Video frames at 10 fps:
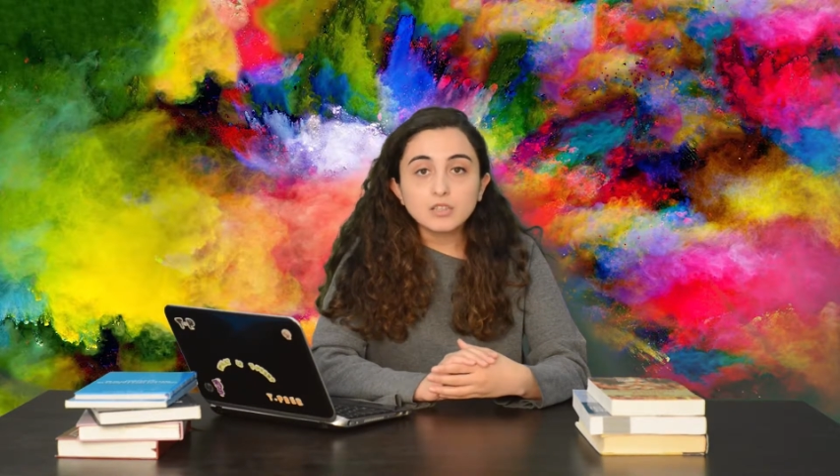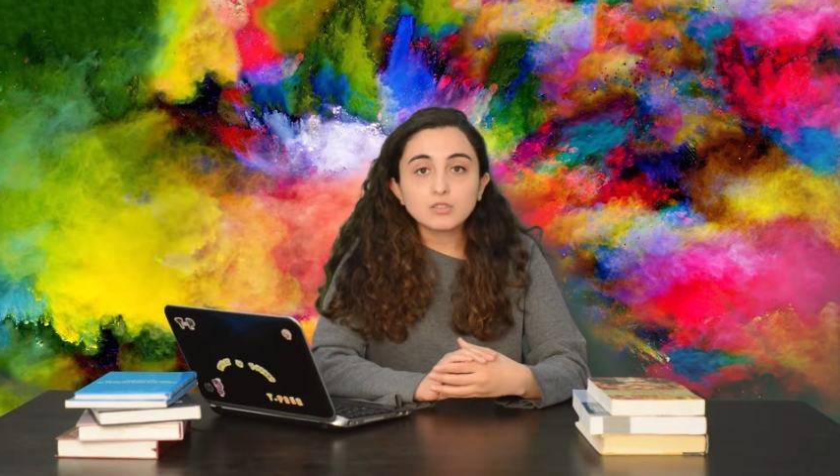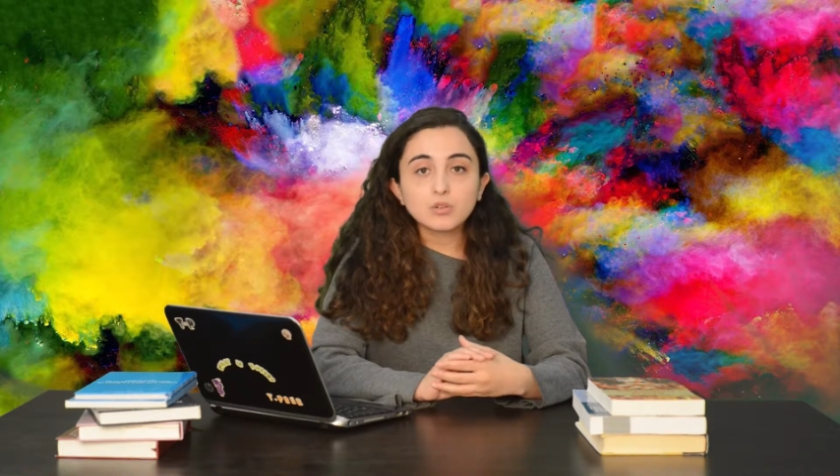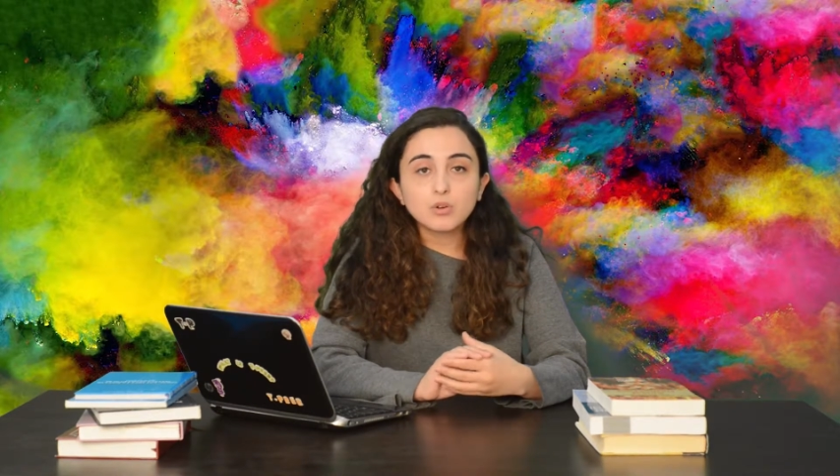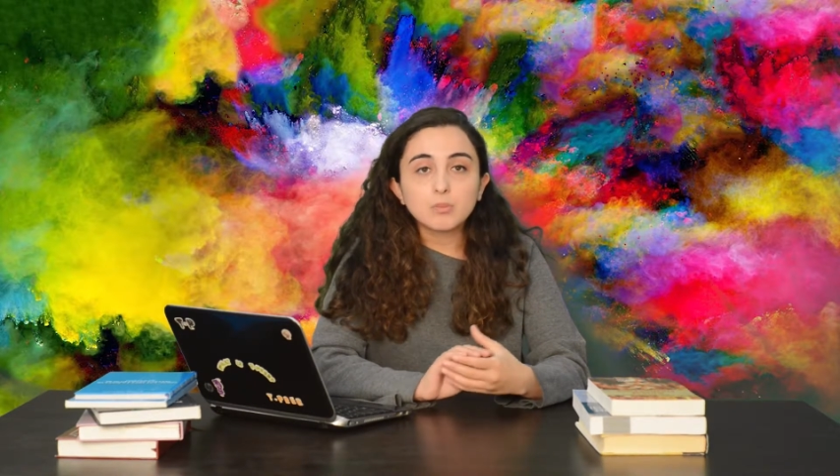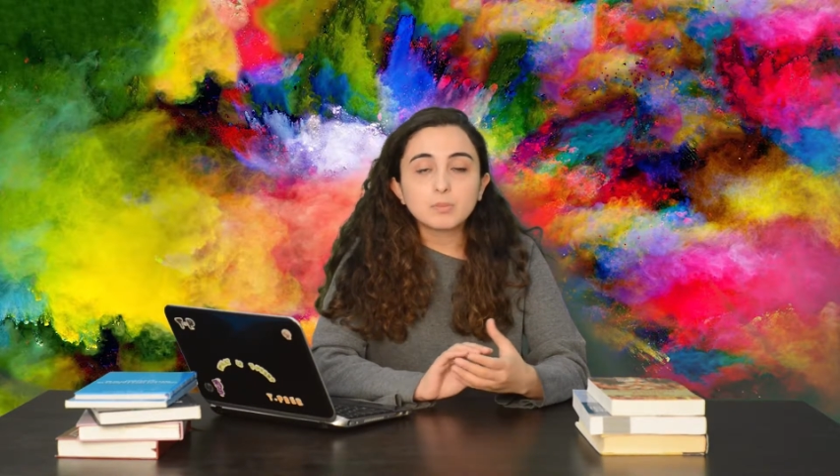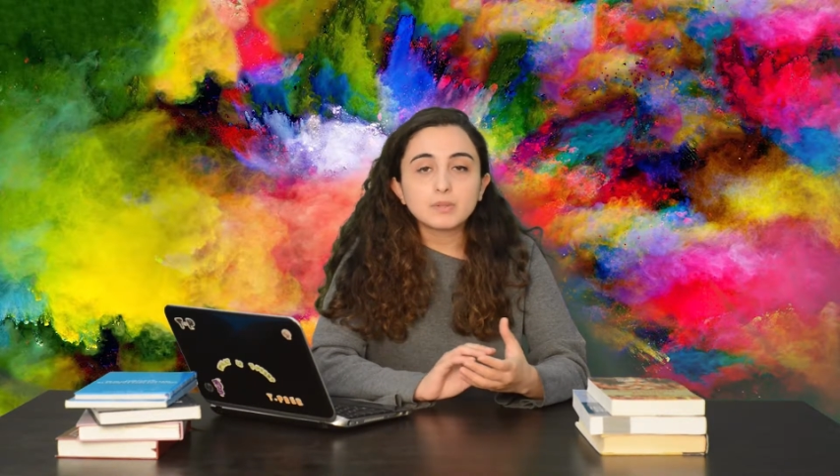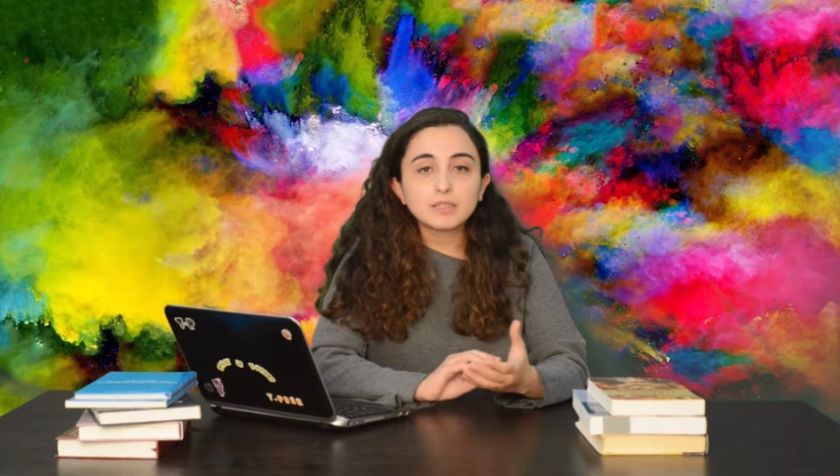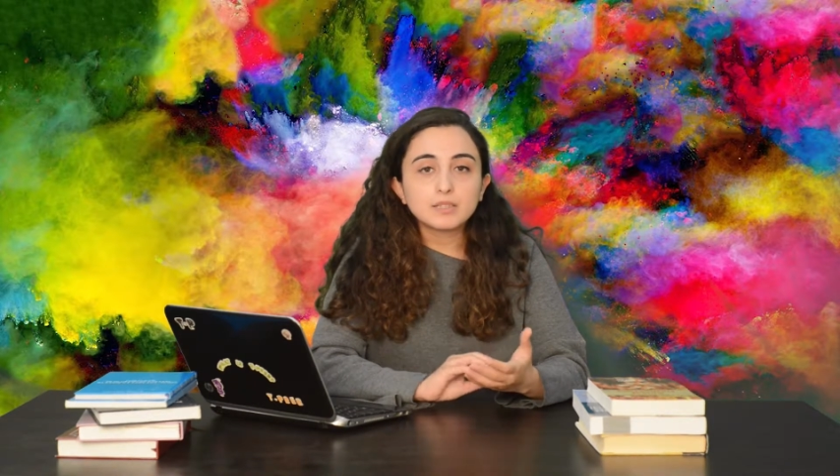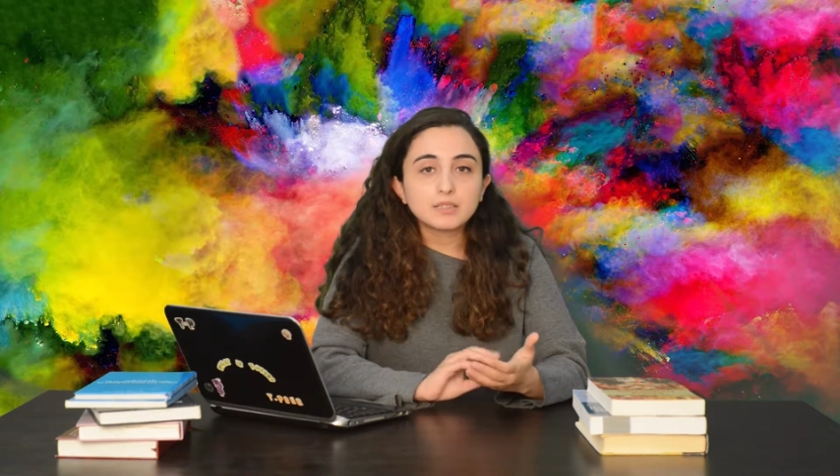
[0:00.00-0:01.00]
So
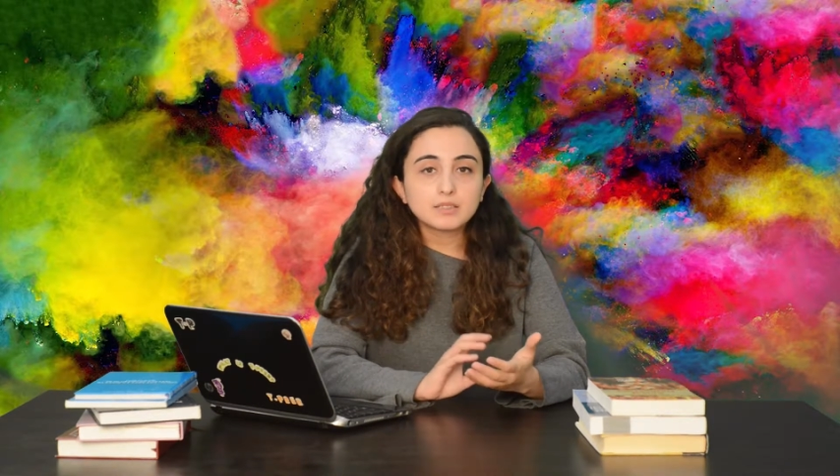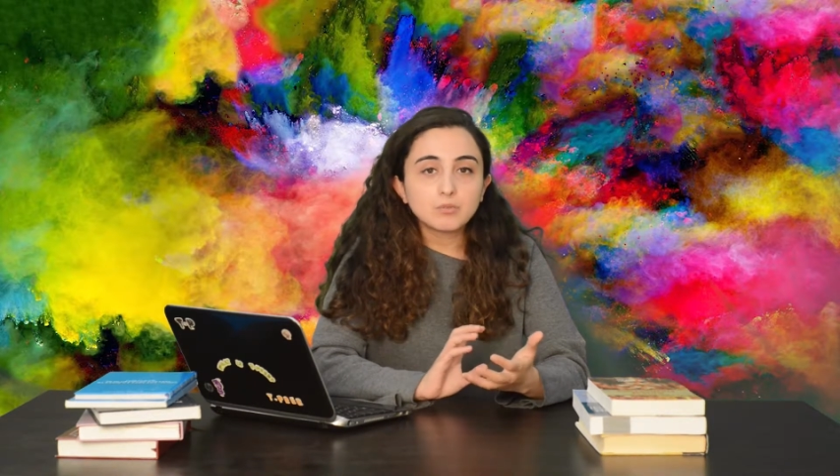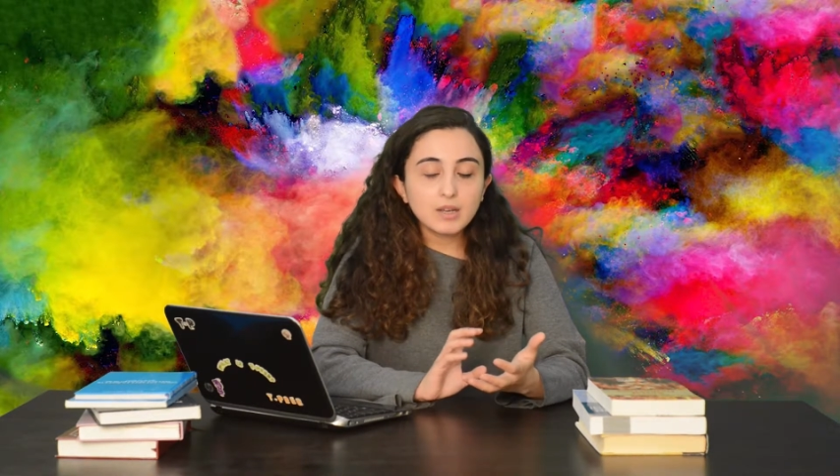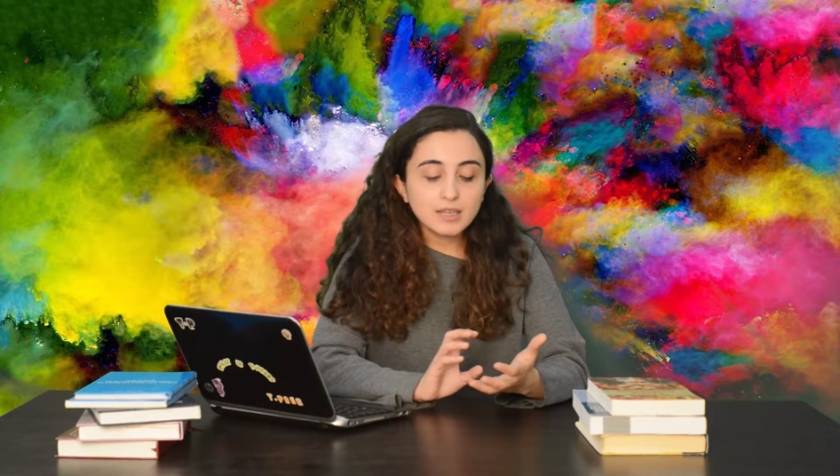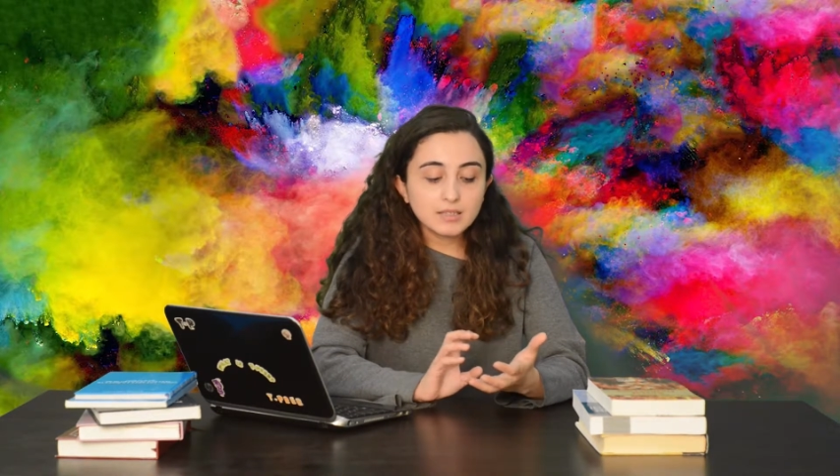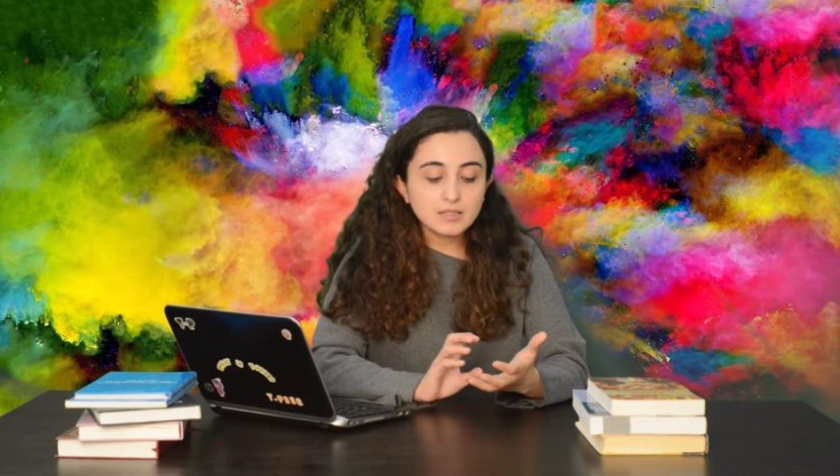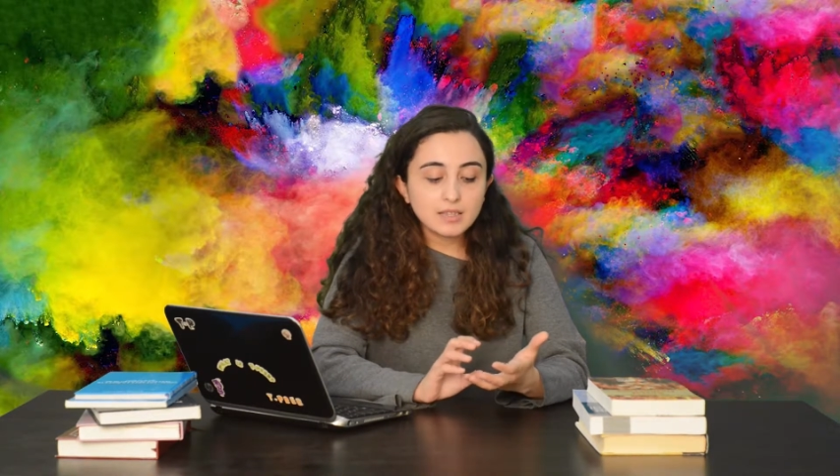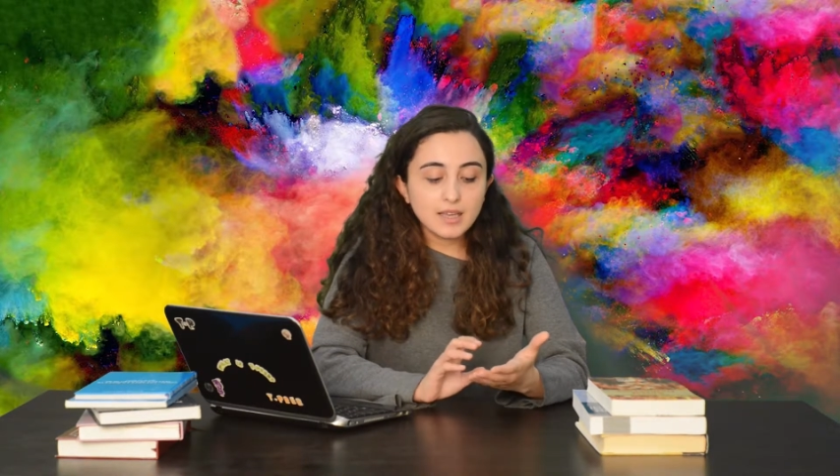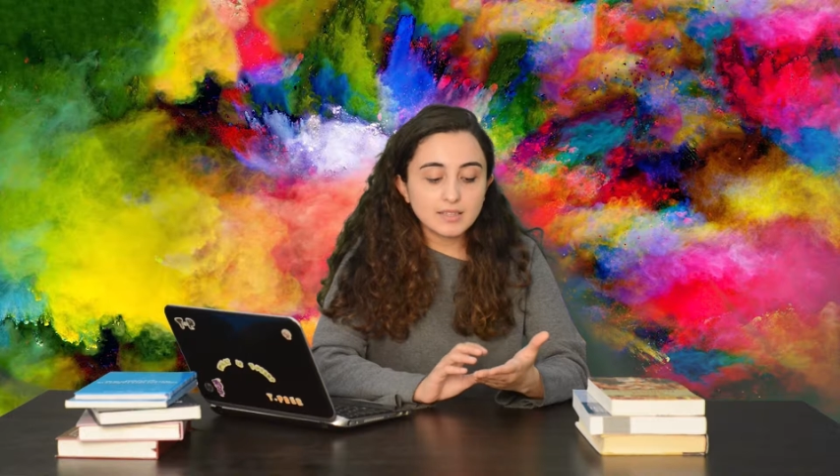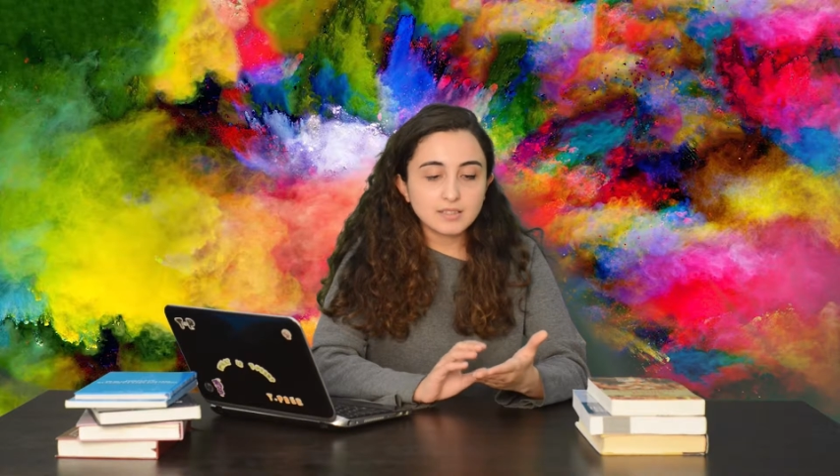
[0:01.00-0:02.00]
the violence
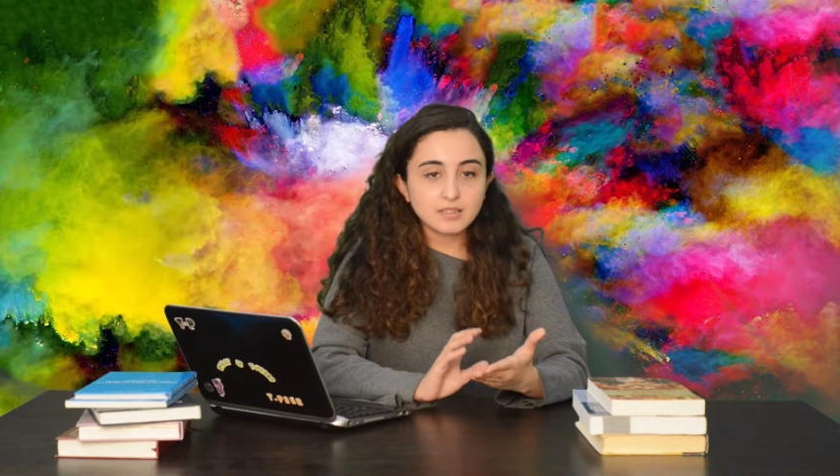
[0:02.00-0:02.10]
has